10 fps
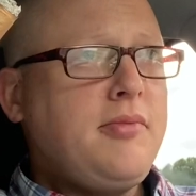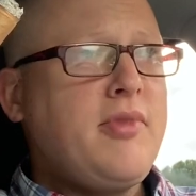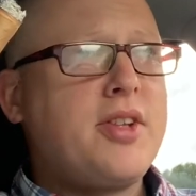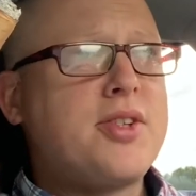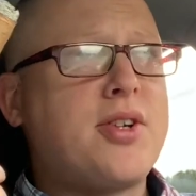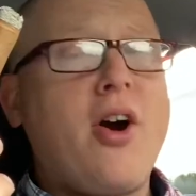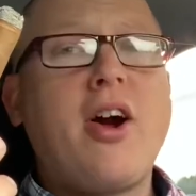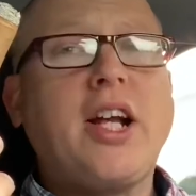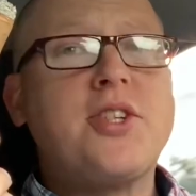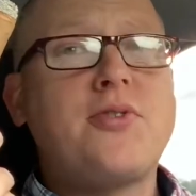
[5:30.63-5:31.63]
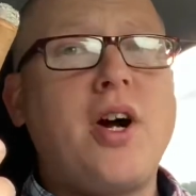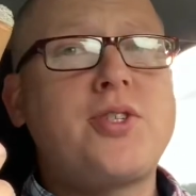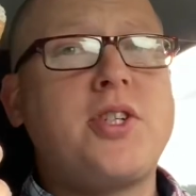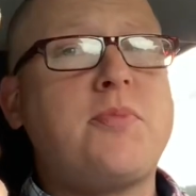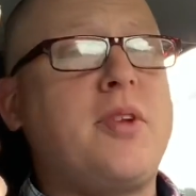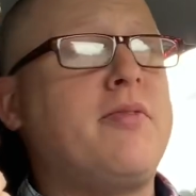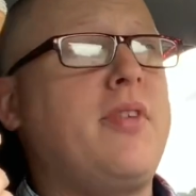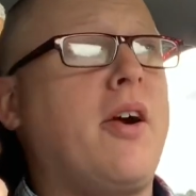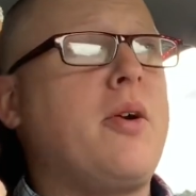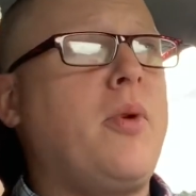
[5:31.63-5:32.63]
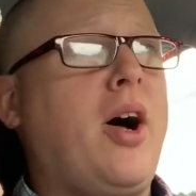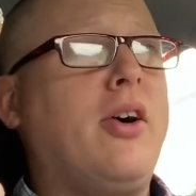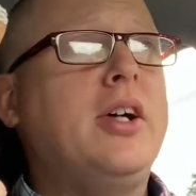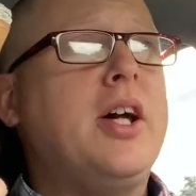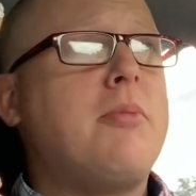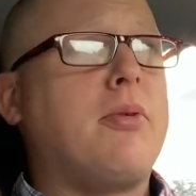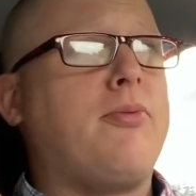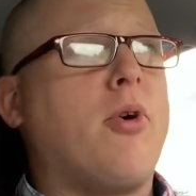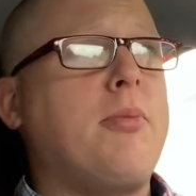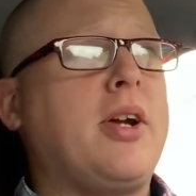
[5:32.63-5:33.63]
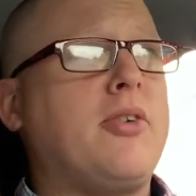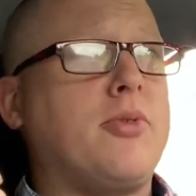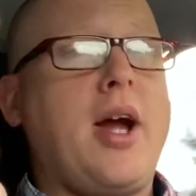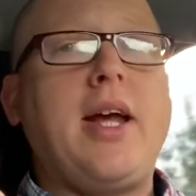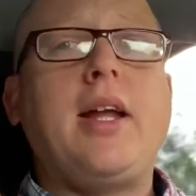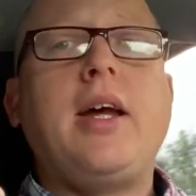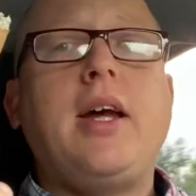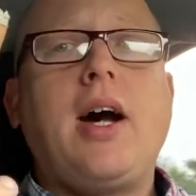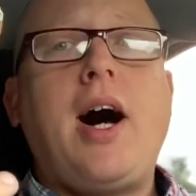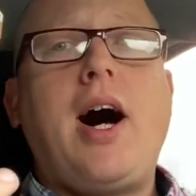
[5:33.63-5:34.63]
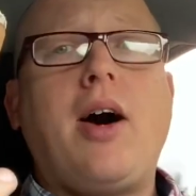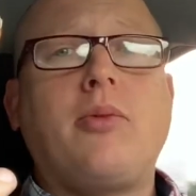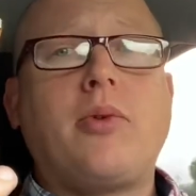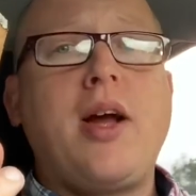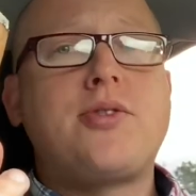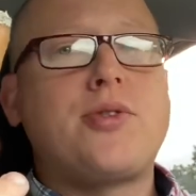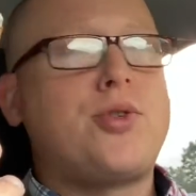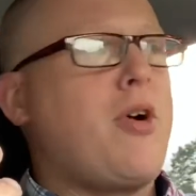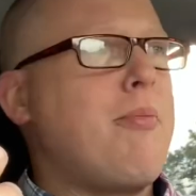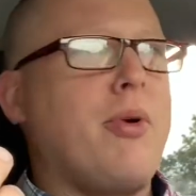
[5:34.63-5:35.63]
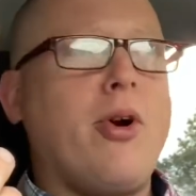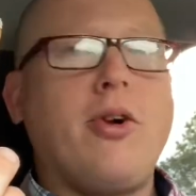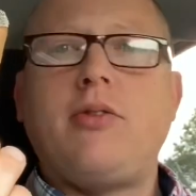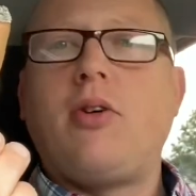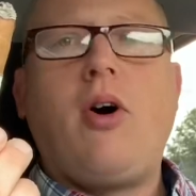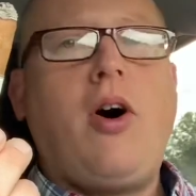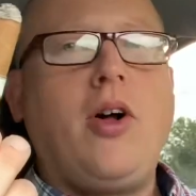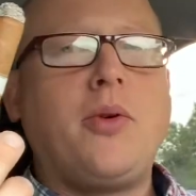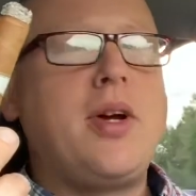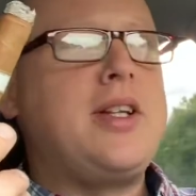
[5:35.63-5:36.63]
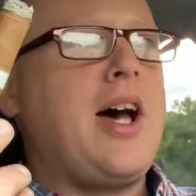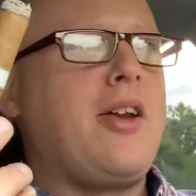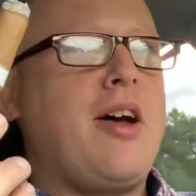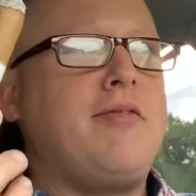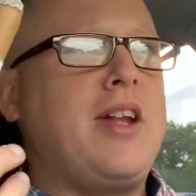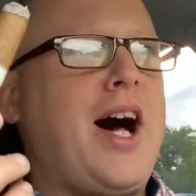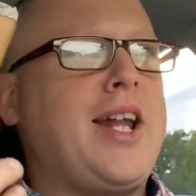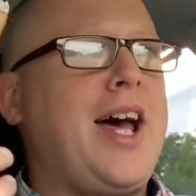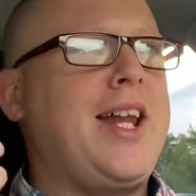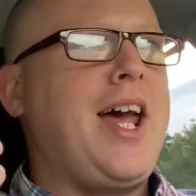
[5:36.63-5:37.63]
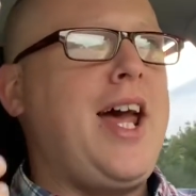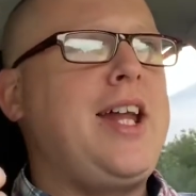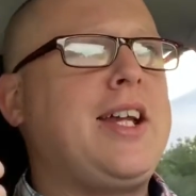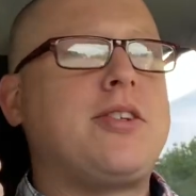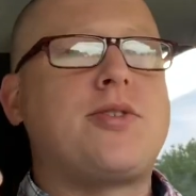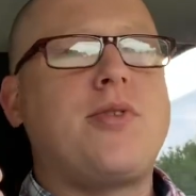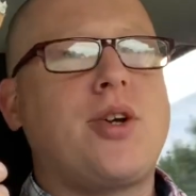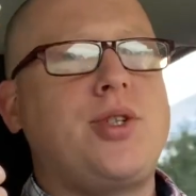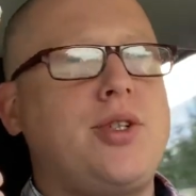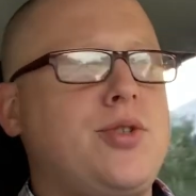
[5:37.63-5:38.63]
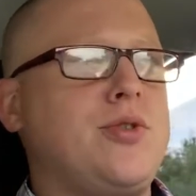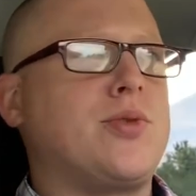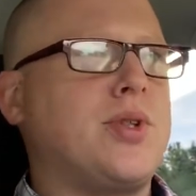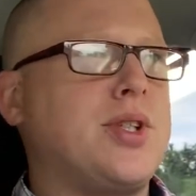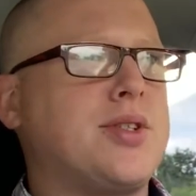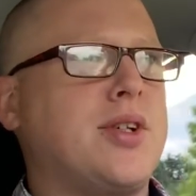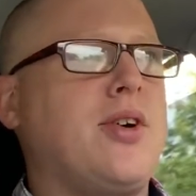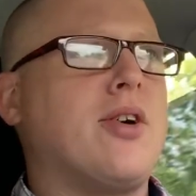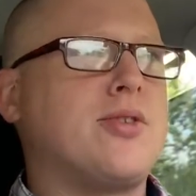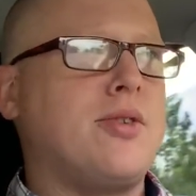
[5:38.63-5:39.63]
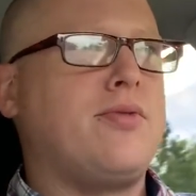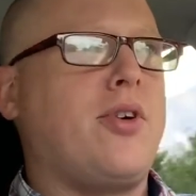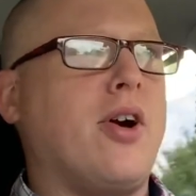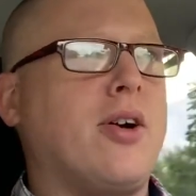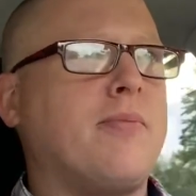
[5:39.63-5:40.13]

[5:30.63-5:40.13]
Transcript: The cigar construction's been very well, performing great. Razor sharp burn all the way down. Have not had any construction issues with this cigar so far.